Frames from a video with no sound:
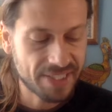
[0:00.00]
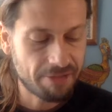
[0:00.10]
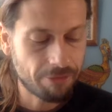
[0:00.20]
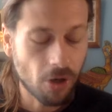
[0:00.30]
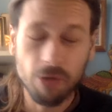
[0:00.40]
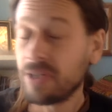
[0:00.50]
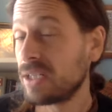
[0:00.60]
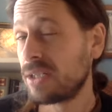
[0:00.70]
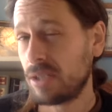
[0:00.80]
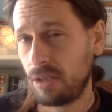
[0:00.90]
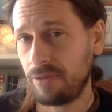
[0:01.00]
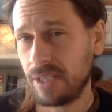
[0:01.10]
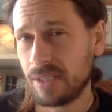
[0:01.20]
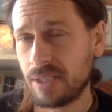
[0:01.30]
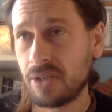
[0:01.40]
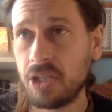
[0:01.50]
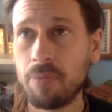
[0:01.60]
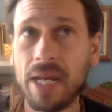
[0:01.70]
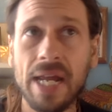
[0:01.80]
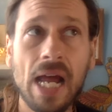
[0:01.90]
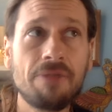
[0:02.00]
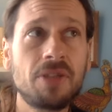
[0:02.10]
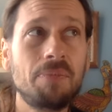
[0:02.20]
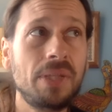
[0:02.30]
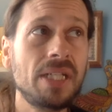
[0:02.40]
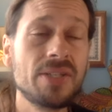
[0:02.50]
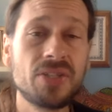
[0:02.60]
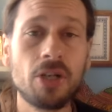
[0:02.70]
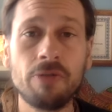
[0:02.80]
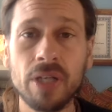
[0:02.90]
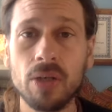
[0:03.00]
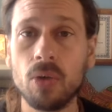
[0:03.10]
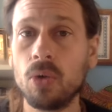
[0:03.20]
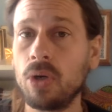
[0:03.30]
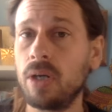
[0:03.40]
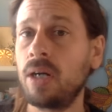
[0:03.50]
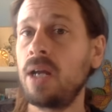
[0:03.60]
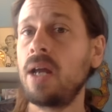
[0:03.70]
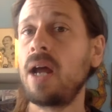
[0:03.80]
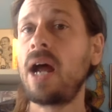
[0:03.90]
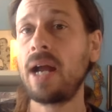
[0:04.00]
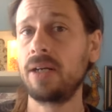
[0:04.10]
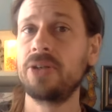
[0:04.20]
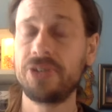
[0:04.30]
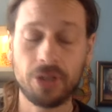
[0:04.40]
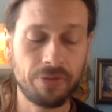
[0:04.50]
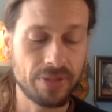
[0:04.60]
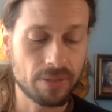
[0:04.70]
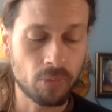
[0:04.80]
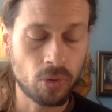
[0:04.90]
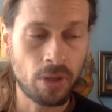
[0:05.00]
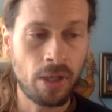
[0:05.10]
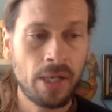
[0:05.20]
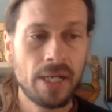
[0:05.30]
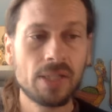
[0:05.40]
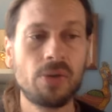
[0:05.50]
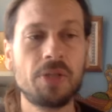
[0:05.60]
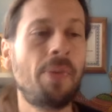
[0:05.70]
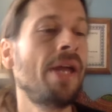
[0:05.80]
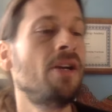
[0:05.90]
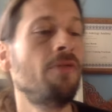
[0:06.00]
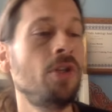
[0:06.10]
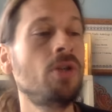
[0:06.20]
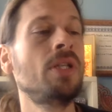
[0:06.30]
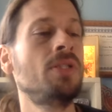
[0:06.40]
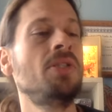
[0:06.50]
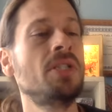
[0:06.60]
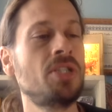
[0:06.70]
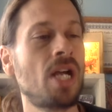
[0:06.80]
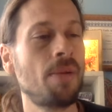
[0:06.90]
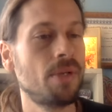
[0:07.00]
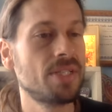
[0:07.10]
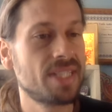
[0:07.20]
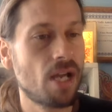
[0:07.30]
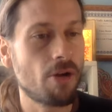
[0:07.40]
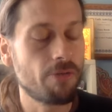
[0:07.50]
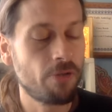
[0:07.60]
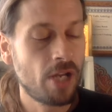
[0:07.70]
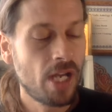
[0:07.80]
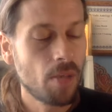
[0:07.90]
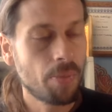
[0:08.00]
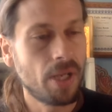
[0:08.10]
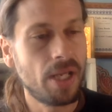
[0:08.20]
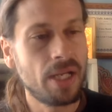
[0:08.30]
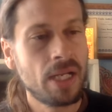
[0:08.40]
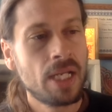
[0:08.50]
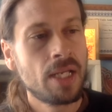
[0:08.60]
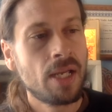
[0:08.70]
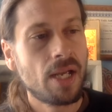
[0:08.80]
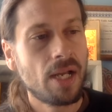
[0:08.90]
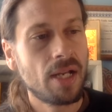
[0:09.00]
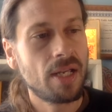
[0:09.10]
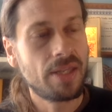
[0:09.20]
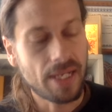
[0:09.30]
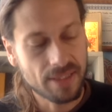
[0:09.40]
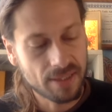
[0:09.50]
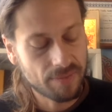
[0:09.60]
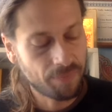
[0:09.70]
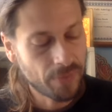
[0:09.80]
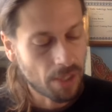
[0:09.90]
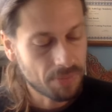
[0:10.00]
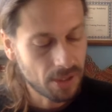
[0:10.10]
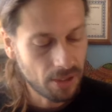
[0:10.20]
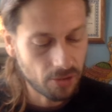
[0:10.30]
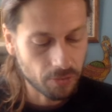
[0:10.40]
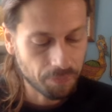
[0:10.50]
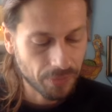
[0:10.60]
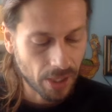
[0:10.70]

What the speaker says: involving servants, so you may have to be a servant or hire servants more. It's always better if you can do the job yourself, but that's up to you.